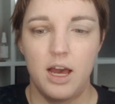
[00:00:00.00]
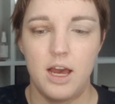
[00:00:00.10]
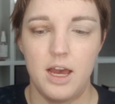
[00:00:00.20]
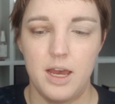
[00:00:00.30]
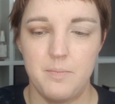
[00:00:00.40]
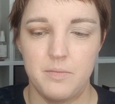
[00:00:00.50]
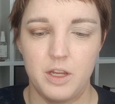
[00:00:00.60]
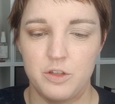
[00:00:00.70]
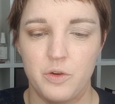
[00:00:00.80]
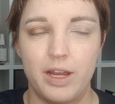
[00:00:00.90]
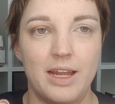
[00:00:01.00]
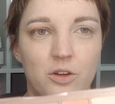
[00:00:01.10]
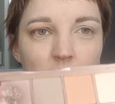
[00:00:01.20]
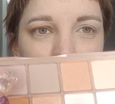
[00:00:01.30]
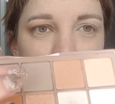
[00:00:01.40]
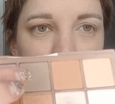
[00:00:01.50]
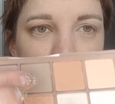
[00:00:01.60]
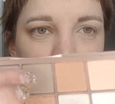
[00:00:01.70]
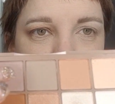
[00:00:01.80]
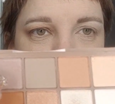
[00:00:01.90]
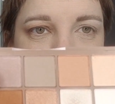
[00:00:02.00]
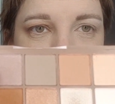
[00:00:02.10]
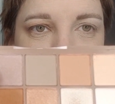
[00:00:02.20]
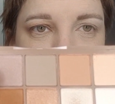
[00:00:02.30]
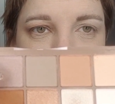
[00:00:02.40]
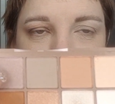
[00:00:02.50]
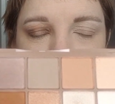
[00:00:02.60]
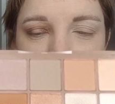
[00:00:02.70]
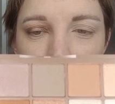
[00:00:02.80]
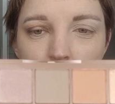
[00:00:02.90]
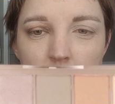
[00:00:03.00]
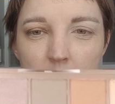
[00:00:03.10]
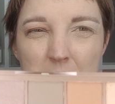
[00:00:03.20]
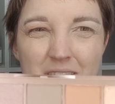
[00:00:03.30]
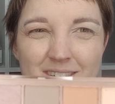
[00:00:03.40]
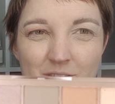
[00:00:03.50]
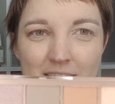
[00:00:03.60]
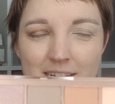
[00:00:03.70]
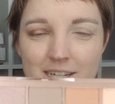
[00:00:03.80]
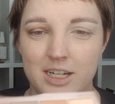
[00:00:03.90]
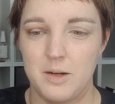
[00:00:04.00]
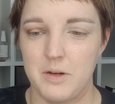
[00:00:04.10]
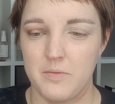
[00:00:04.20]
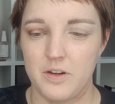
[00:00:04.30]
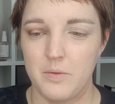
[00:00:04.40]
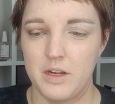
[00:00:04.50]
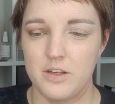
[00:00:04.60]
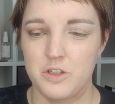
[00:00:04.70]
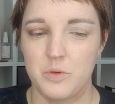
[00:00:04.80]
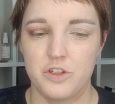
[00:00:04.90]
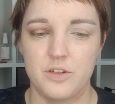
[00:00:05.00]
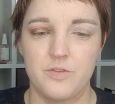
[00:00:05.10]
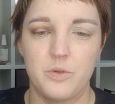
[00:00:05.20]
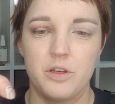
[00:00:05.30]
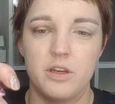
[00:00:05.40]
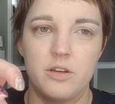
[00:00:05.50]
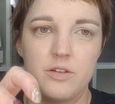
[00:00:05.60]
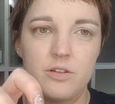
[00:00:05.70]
No, sorry, not Latte, that's Latte, this is Ash. It really didn't come up very well. I'll swatch it for you.